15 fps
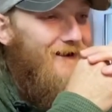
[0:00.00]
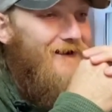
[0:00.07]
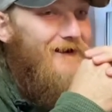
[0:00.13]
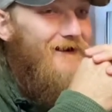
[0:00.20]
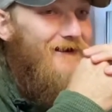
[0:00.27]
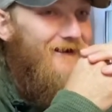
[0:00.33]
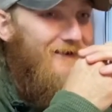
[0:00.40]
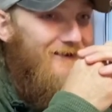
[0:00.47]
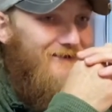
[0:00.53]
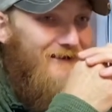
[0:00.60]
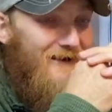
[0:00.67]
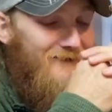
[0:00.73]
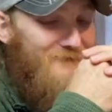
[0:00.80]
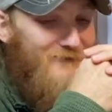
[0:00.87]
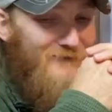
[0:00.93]
And
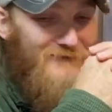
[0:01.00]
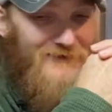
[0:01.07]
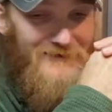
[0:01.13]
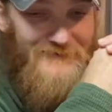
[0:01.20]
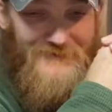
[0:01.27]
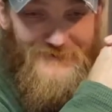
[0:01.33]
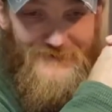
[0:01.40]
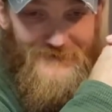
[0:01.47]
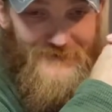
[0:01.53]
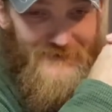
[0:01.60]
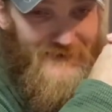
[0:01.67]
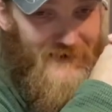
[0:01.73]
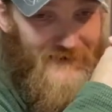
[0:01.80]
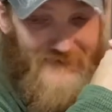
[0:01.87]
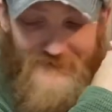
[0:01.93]
after that,
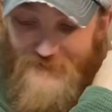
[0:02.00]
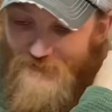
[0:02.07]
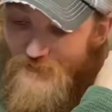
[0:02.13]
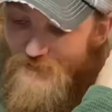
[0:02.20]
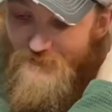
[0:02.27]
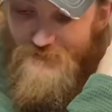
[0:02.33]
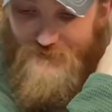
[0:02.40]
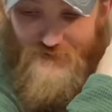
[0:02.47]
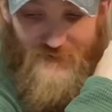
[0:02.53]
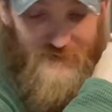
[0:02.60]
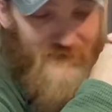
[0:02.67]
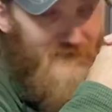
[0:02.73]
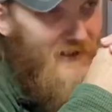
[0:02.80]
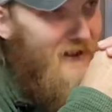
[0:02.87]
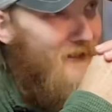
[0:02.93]
dude
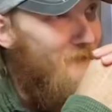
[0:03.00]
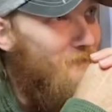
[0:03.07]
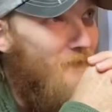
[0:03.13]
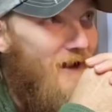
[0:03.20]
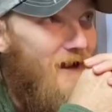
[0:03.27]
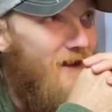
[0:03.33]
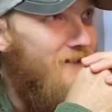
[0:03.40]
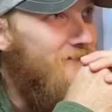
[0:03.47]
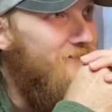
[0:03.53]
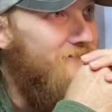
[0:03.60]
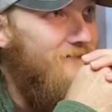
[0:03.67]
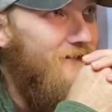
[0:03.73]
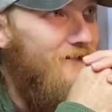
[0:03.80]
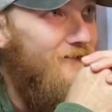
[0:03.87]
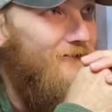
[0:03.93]
just got mad as
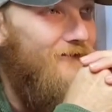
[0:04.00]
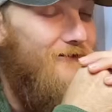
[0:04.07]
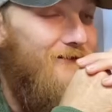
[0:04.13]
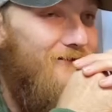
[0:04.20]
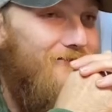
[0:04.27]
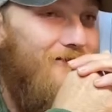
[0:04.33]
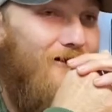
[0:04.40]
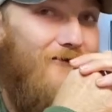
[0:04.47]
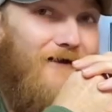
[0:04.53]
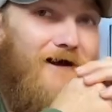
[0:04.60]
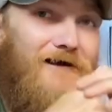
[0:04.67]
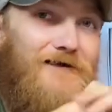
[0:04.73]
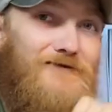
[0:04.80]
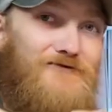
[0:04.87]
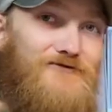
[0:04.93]
hell. He thought I had